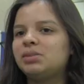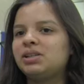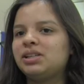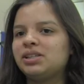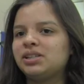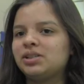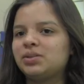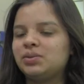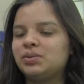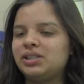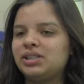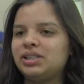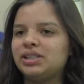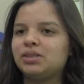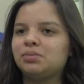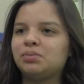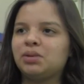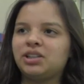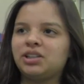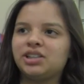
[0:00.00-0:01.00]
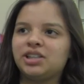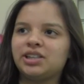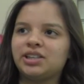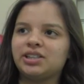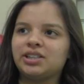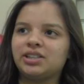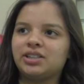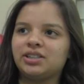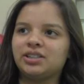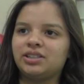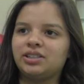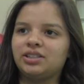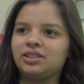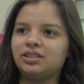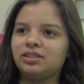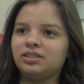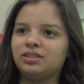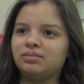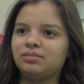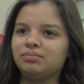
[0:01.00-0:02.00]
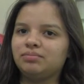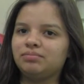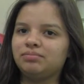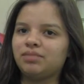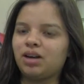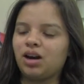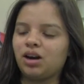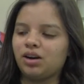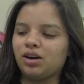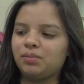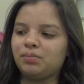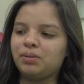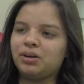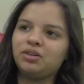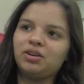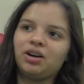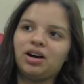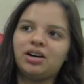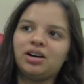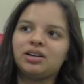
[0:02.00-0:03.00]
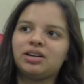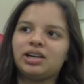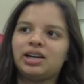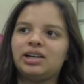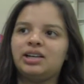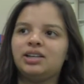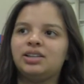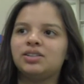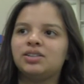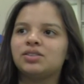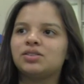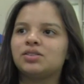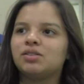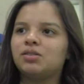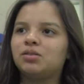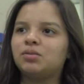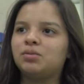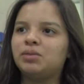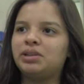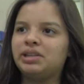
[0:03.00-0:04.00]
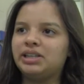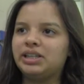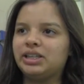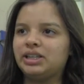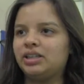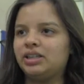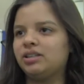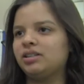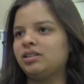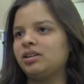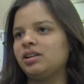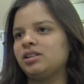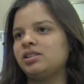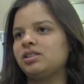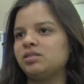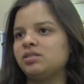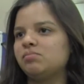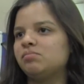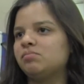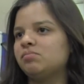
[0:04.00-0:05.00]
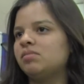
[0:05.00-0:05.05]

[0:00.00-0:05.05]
because we did a project on um, our pedal car and so we did a custom